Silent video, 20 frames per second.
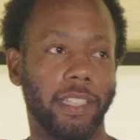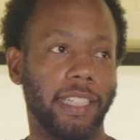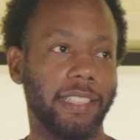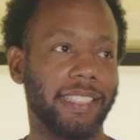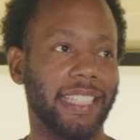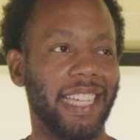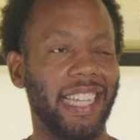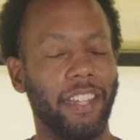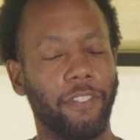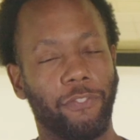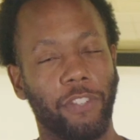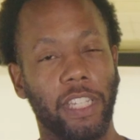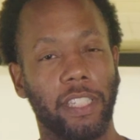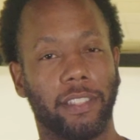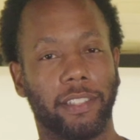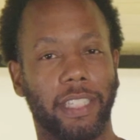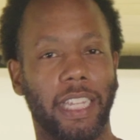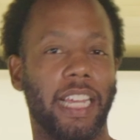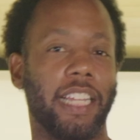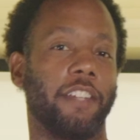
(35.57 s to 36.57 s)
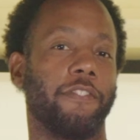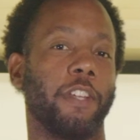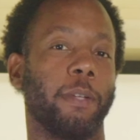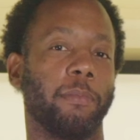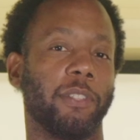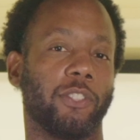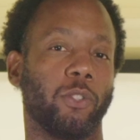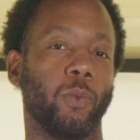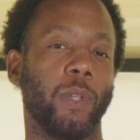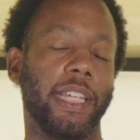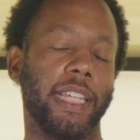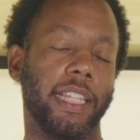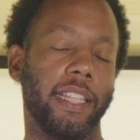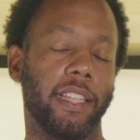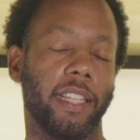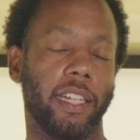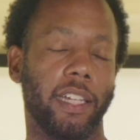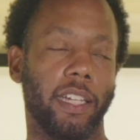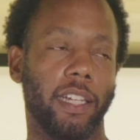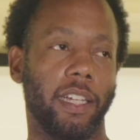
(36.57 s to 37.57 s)
They say it fits kind of in between
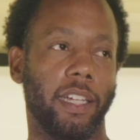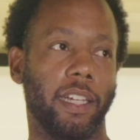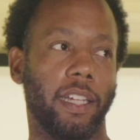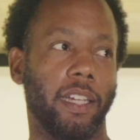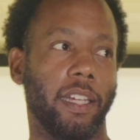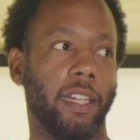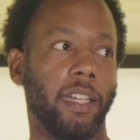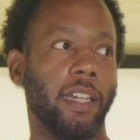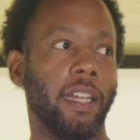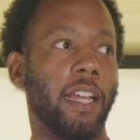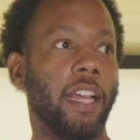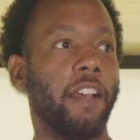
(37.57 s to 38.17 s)
the